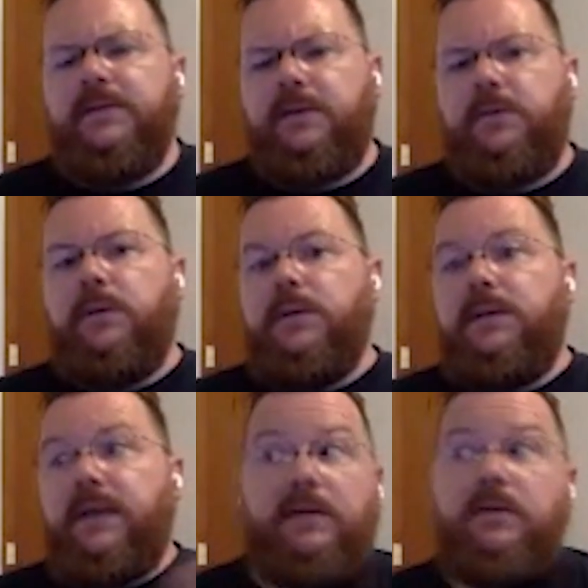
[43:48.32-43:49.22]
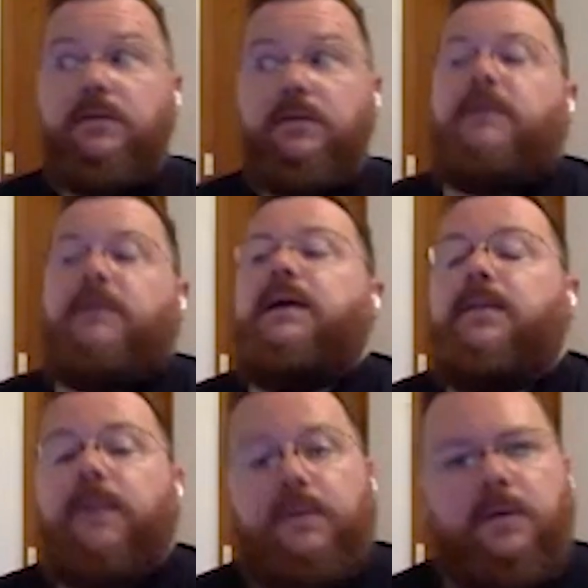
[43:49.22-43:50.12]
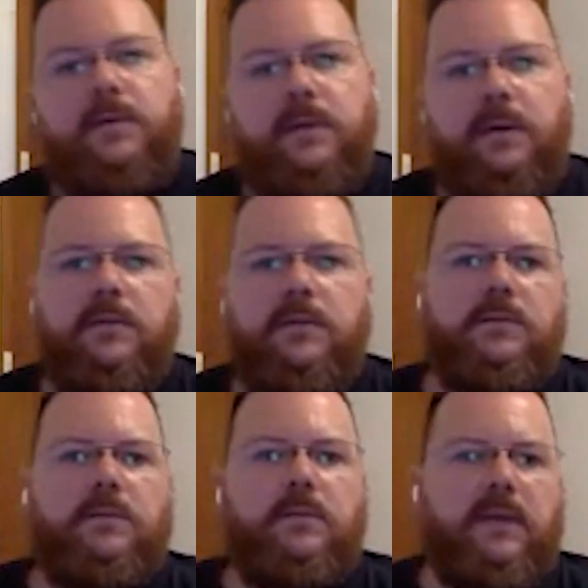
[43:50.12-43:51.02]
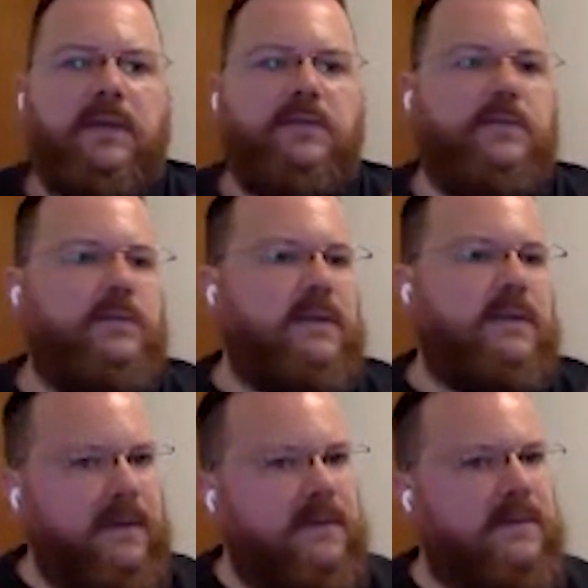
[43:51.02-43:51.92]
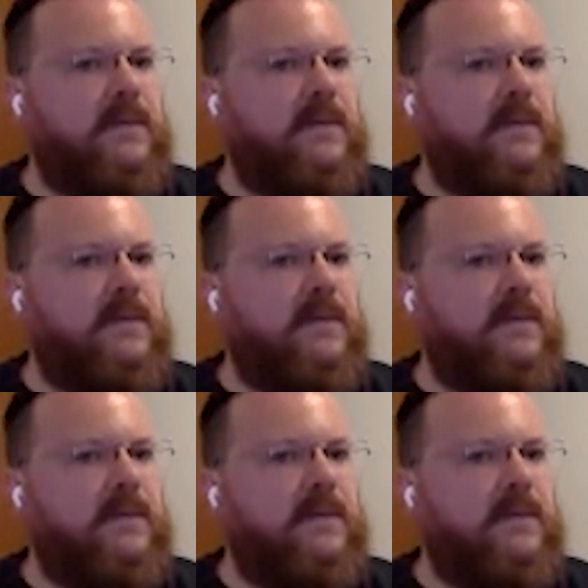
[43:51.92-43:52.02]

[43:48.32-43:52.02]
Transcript: So can you use Linkname in your own code? The answer is yes.